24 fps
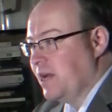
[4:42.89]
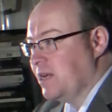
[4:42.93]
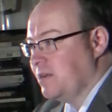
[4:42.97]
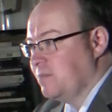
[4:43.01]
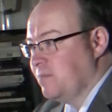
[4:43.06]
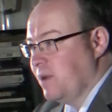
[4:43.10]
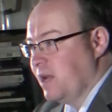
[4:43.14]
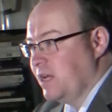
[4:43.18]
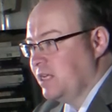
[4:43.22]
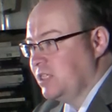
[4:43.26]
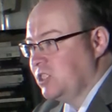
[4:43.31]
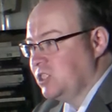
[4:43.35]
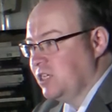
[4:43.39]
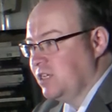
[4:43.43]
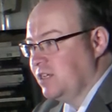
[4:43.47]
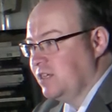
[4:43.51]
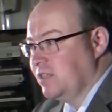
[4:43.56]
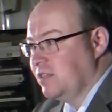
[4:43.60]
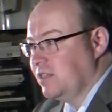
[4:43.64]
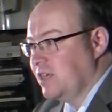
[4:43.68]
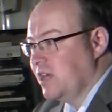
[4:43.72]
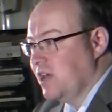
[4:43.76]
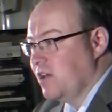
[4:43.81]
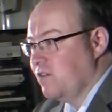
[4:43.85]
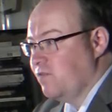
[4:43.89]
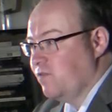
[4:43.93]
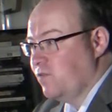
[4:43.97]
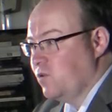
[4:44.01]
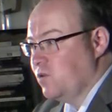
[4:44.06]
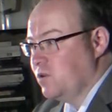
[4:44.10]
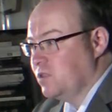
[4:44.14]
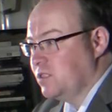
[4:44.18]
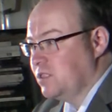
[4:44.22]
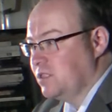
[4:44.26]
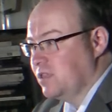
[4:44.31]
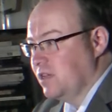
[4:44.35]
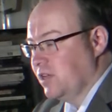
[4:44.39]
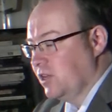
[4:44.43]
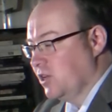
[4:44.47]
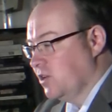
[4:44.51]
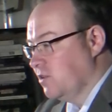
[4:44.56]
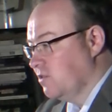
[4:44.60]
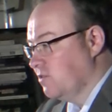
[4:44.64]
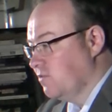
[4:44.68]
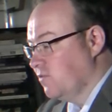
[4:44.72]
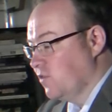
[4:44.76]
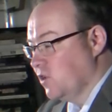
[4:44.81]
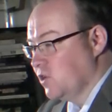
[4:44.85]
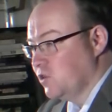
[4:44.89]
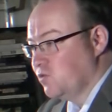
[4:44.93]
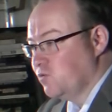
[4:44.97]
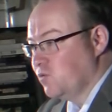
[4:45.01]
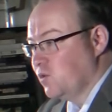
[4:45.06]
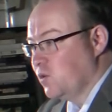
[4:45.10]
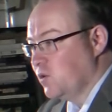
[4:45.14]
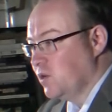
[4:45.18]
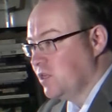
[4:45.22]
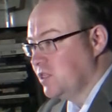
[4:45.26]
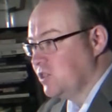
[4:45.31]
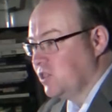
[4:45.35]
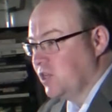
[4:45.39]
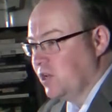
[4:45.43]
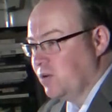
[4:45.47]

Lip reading: manager in the Air Force that the first rule is